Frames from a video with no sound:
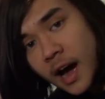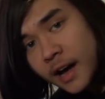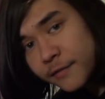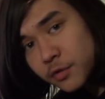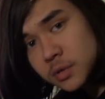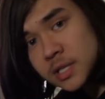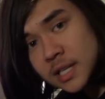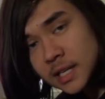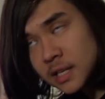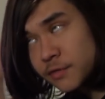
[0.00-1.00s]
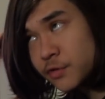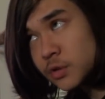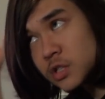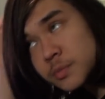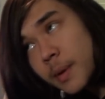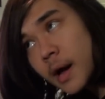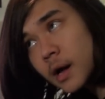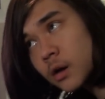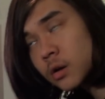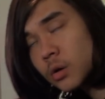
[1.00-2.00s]
IFOCE a few years
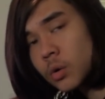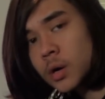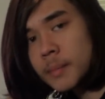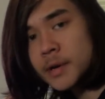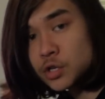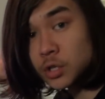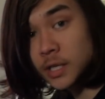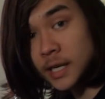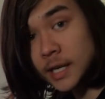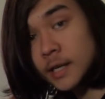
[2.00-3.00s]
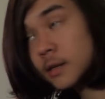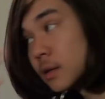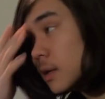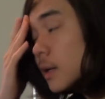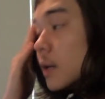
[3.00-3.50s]
back, or Major League Eating,